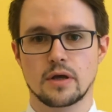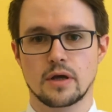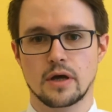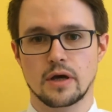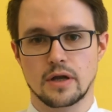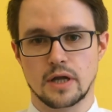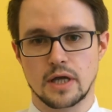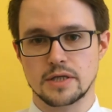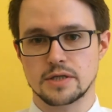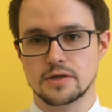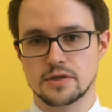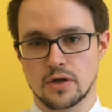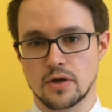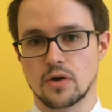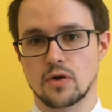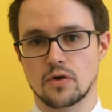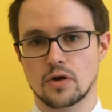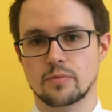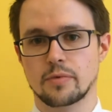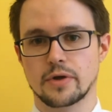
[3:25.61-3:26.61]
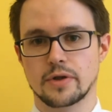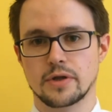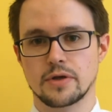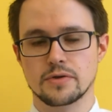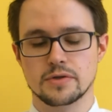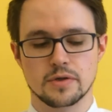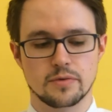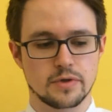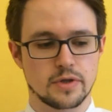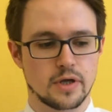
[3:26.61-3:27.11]
unless it's unlocked by the
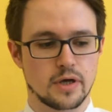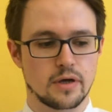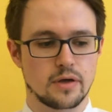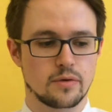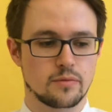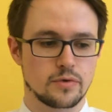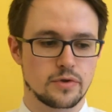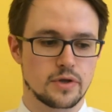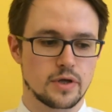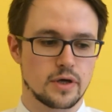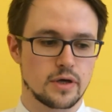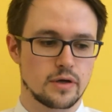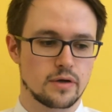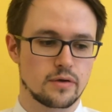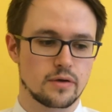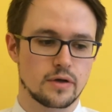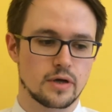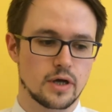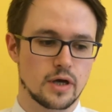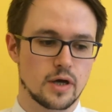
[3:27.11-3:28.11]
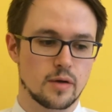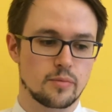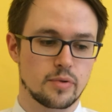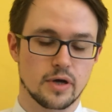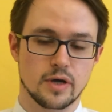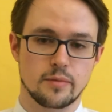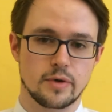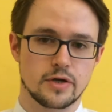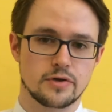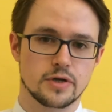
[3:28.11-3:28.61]
user with their
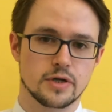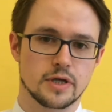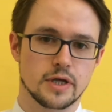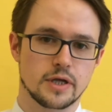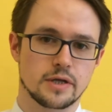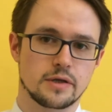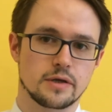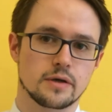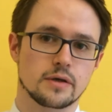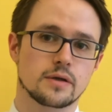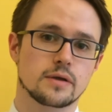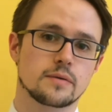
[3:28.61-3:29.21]
biometric data.